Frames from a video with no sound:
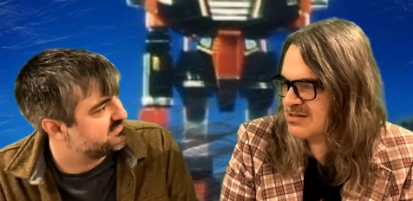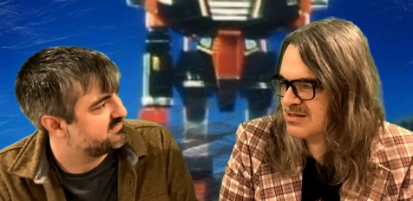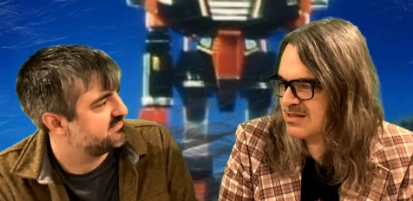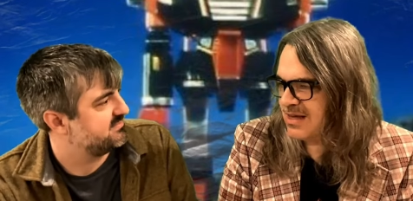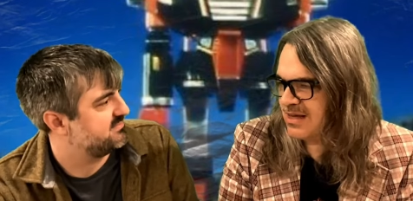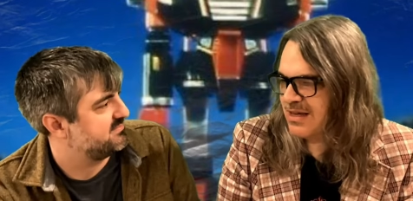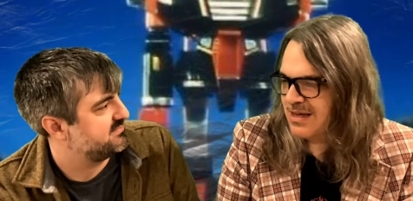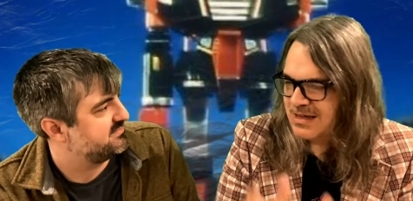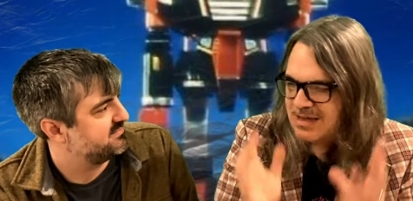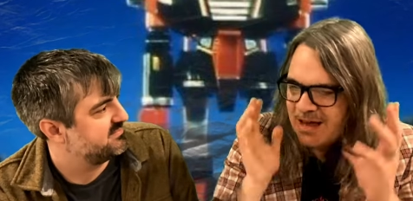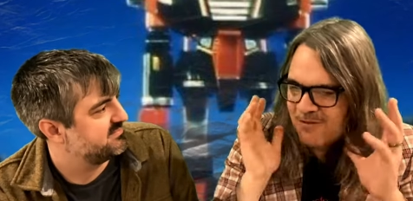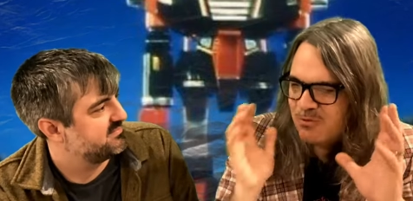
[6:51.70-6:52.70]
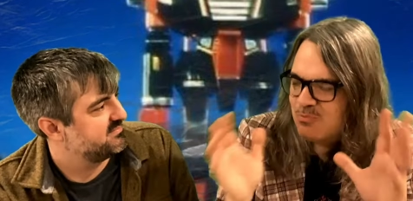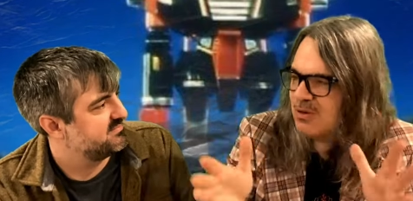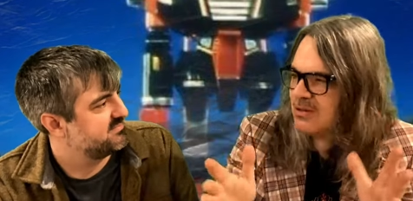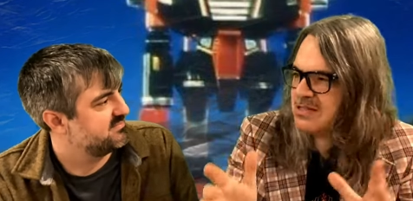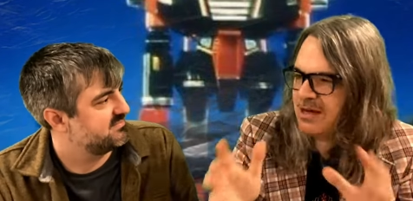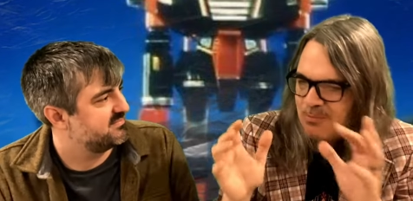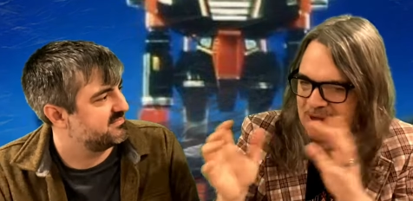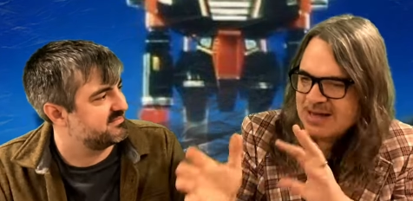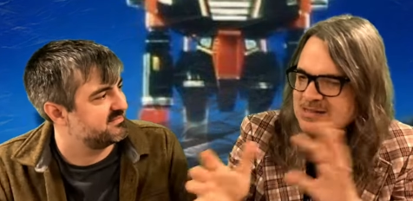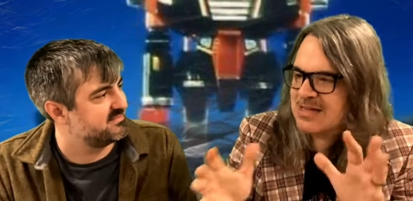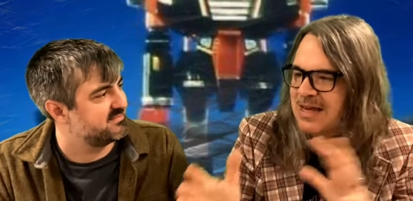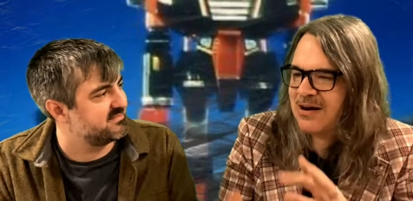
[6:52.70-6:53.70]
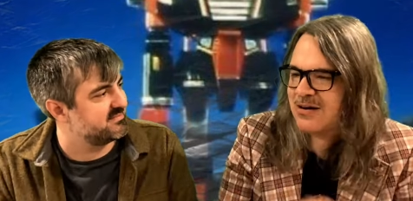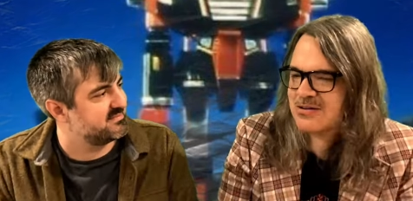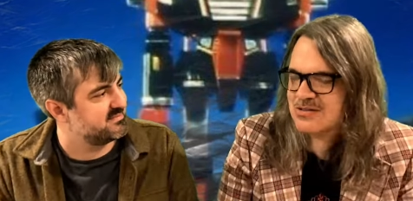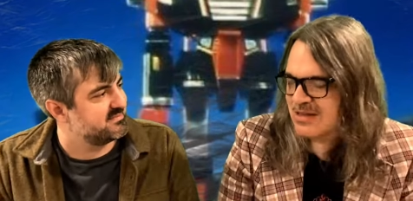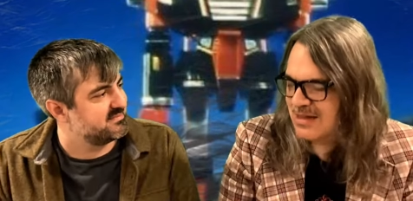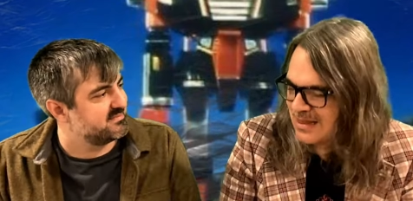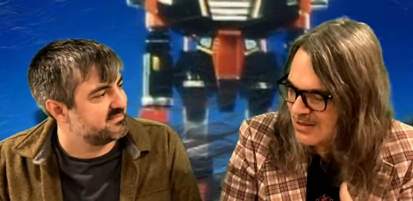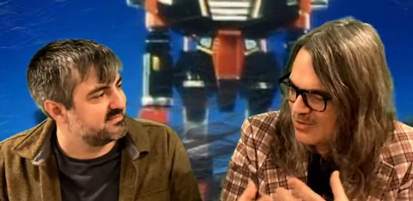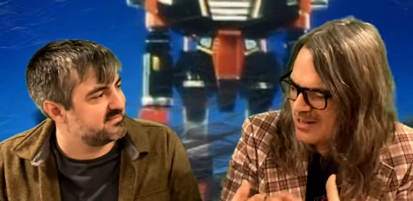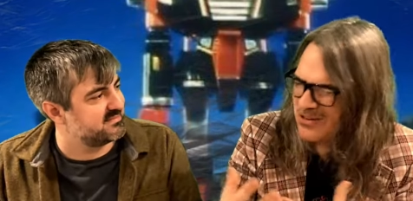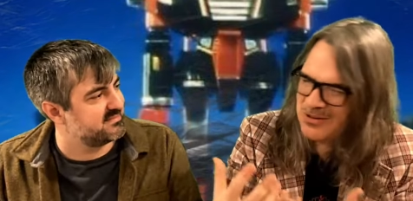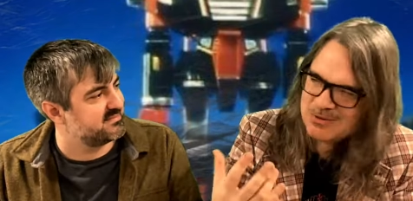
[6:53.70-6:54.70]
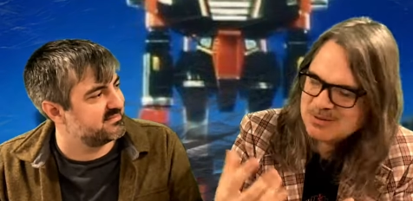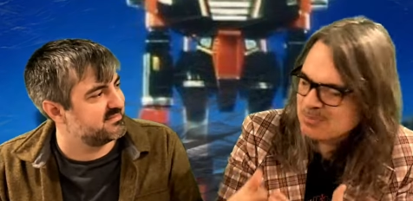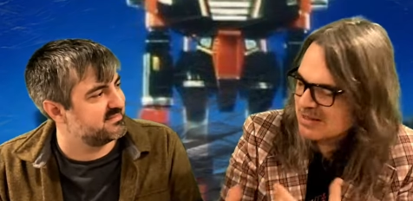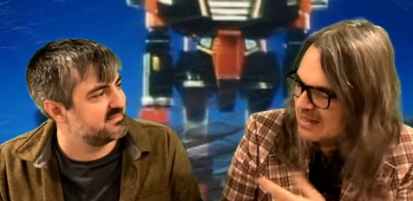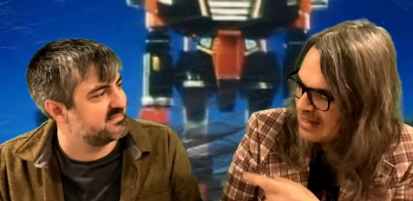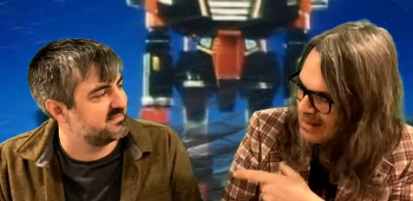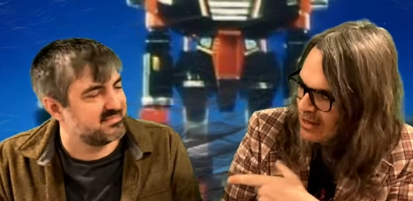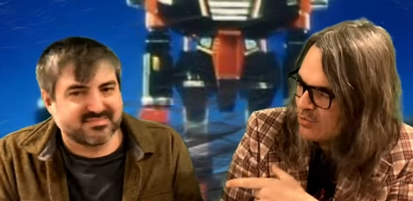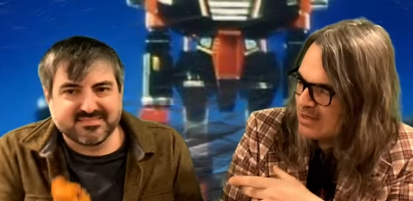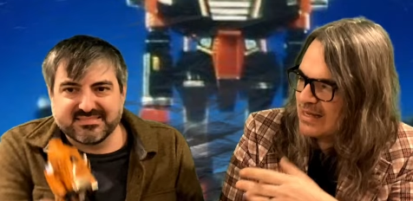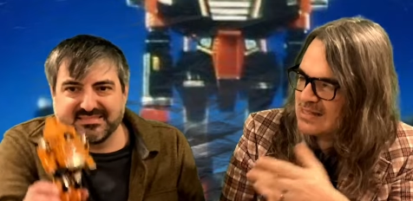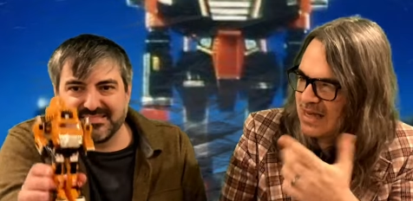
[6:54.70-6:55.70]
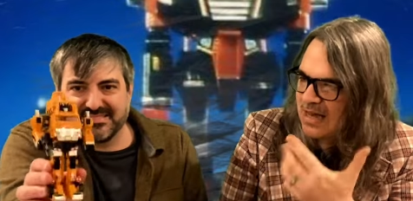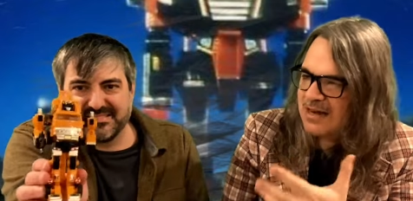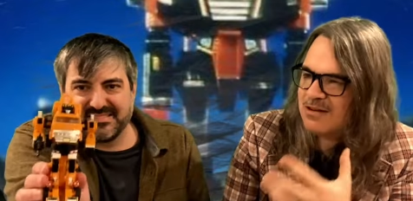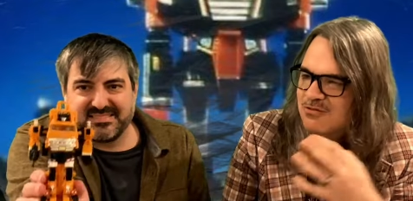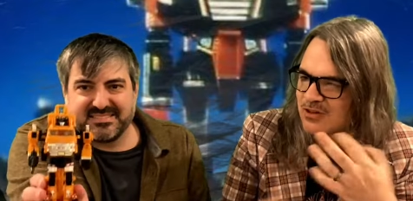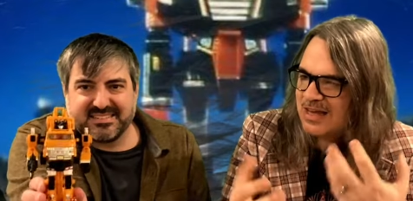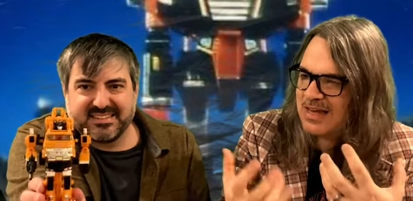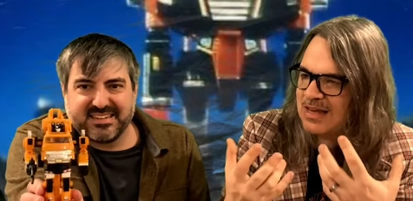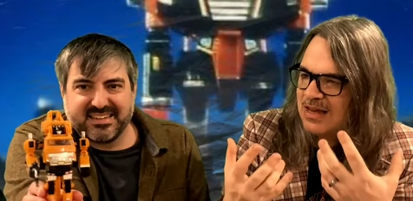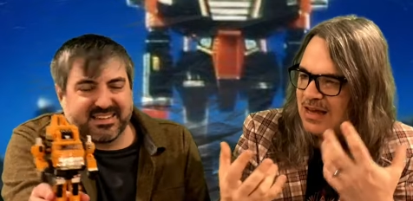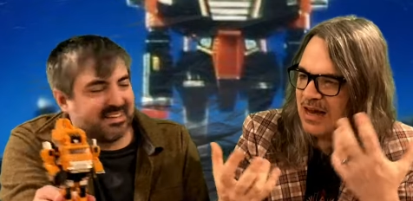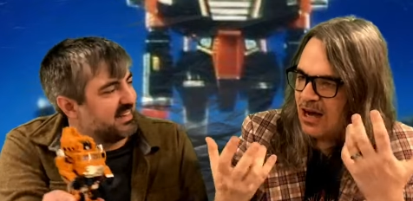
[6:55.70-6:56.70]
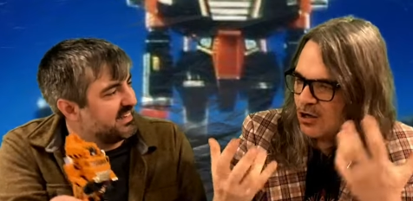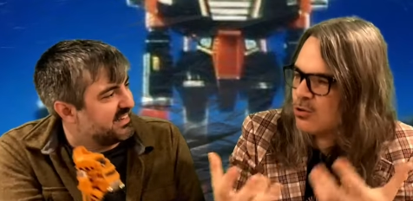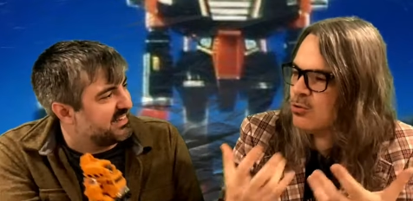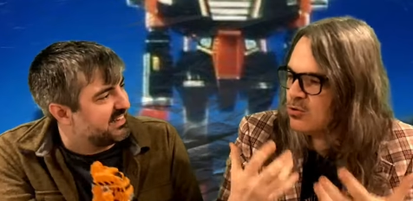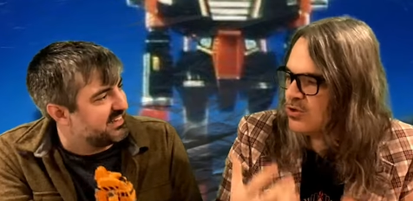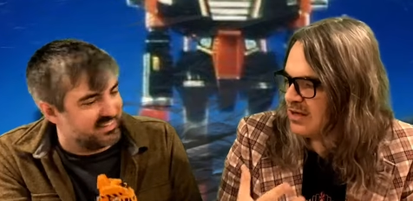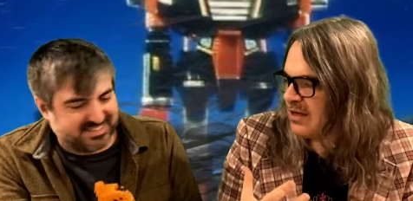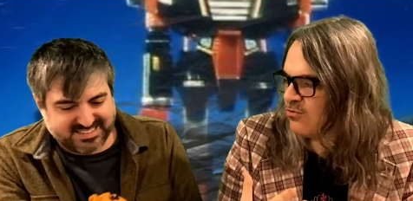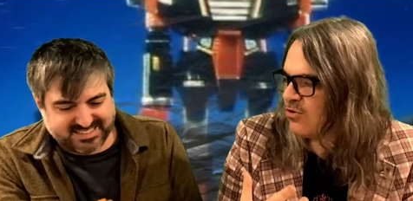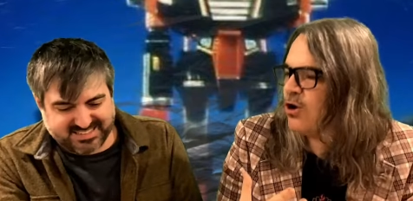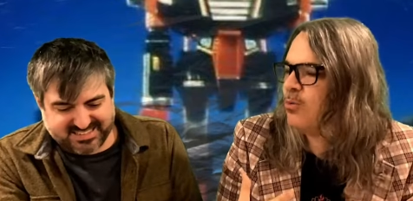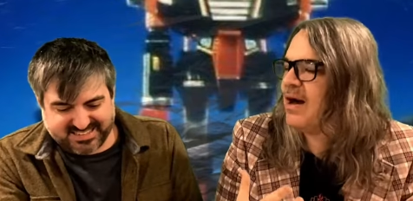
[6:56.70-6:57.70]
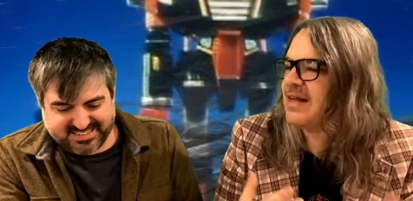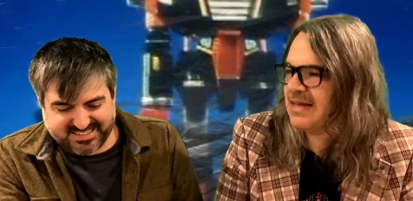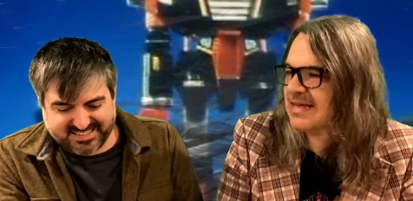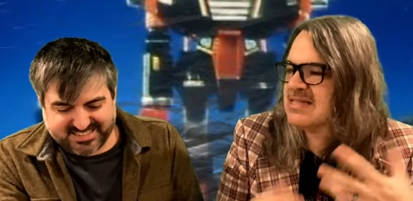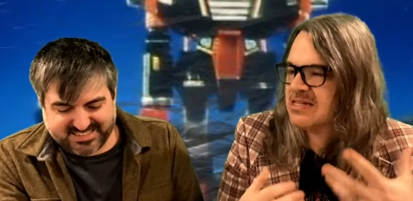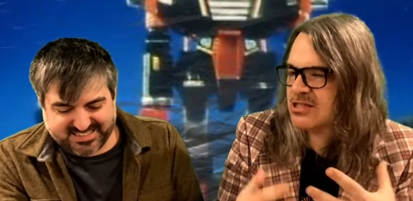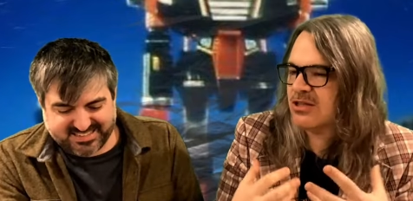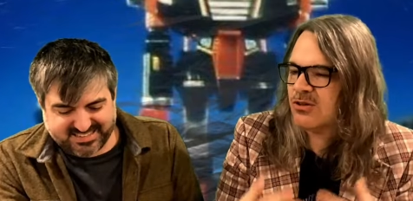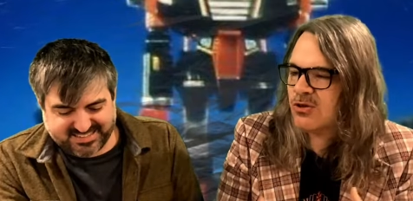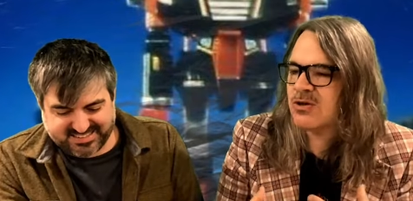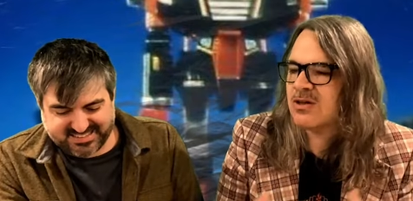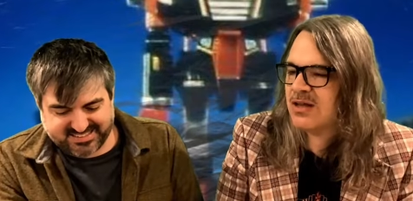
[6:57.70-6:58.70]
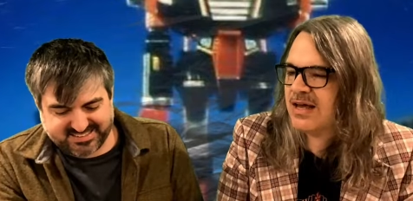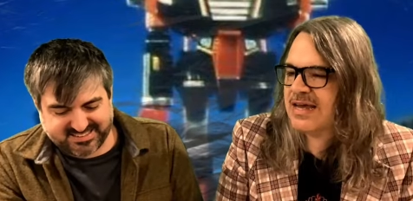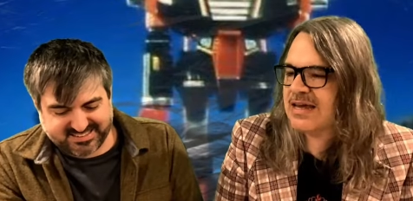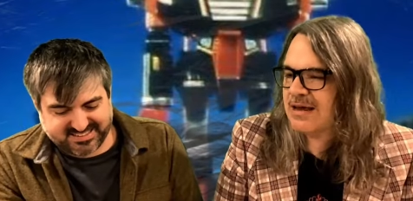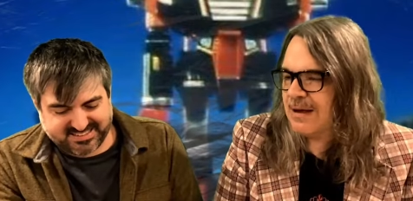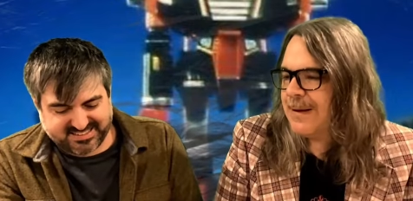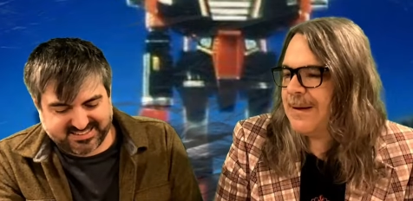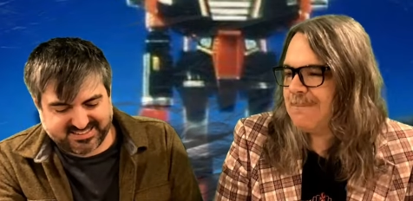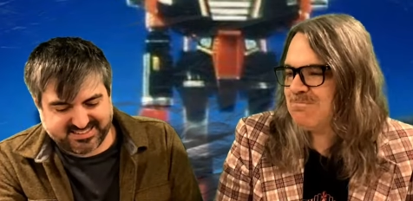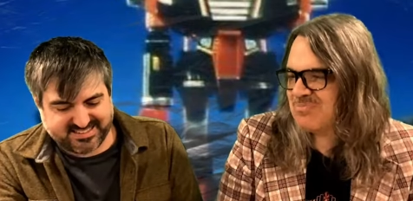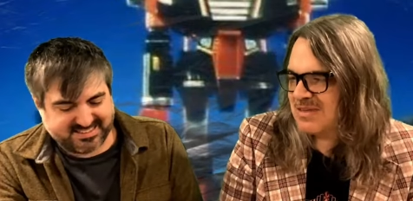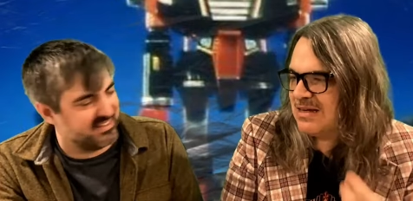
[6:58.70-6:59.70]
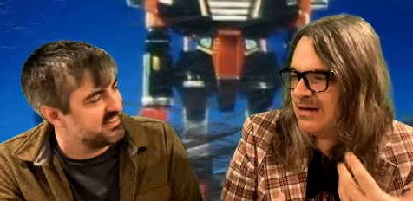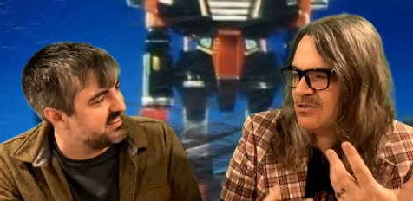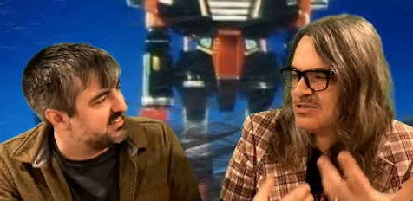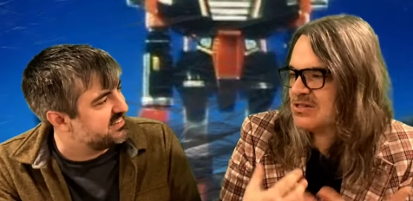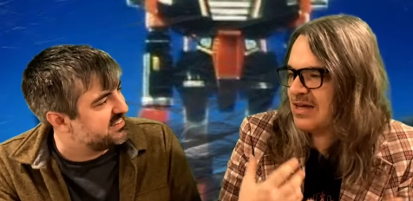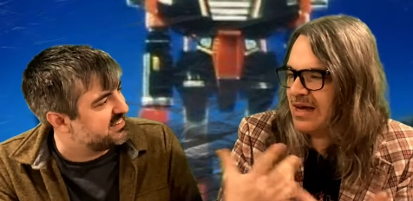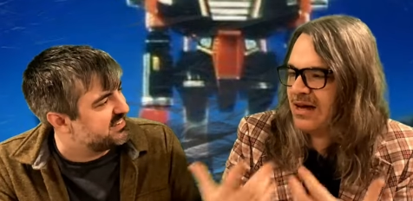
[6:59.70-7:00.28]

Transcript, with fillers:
Speaker 1: it's, like, you have them built up as the characters, and, and then when you hold it... But that one, it's kind of like a cool-looking robot. Like, it doesn't look like, you know, just, like, a